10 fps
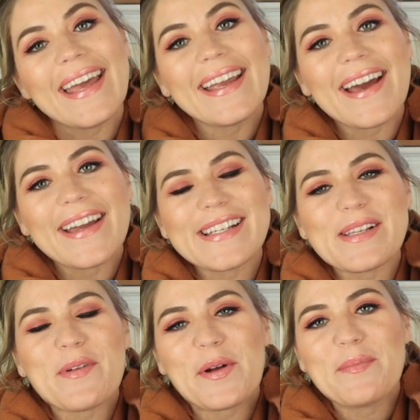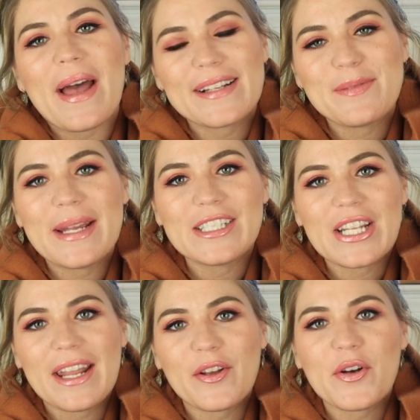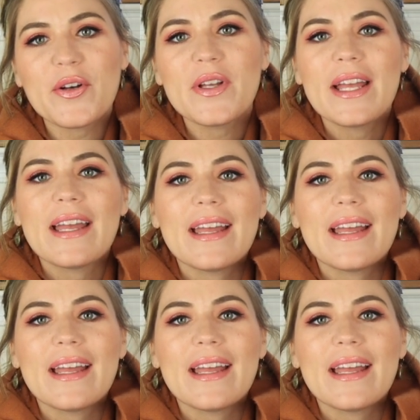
Hey guys, welcome back to my channel.